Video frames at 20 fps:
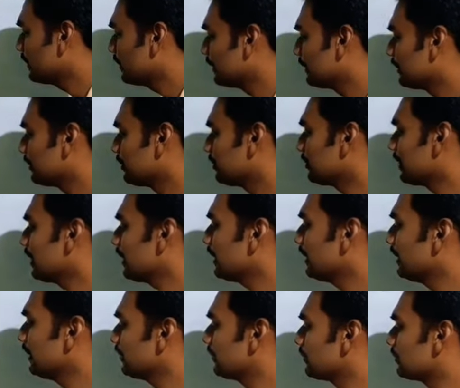is given by I
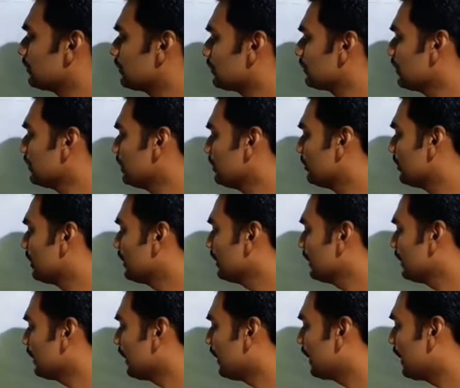is equal to E by
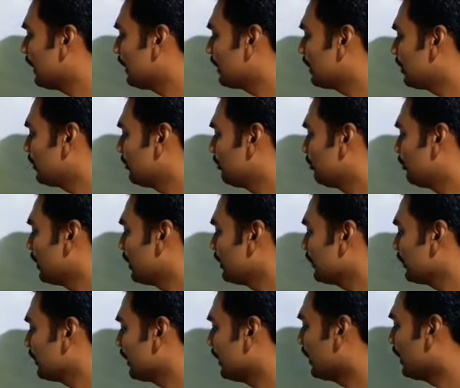R
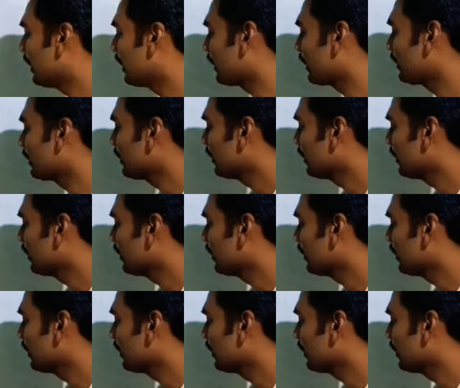plus R,